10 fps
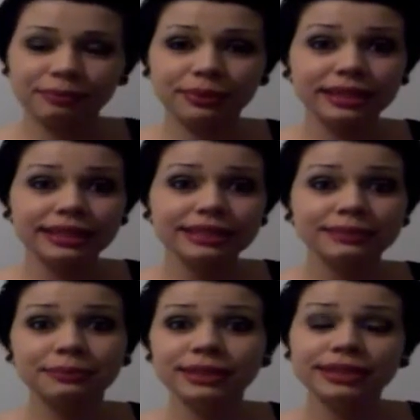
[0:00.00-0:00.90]
please,
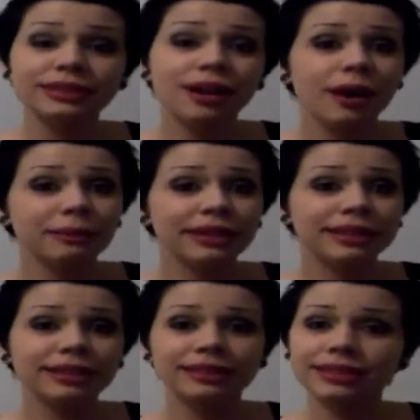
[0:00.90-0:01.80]
please
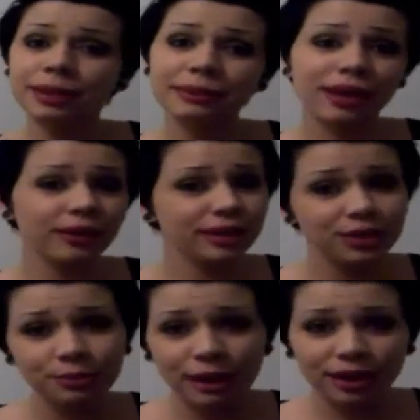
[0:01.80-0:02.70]
comment, tell me how I can
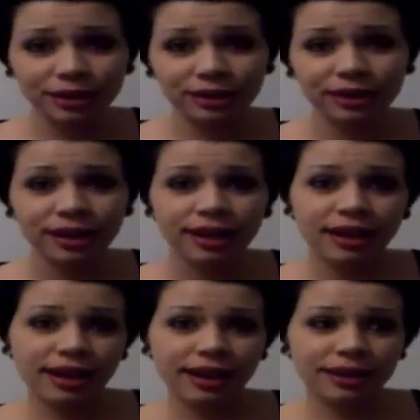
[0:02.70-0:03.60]
do better
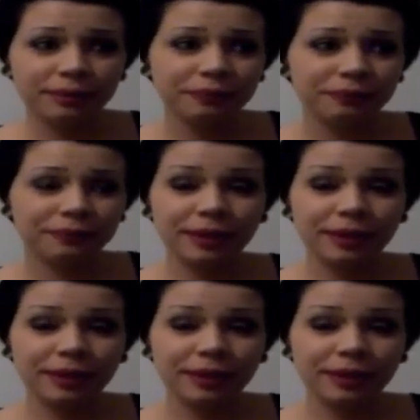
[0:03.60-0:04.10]
um,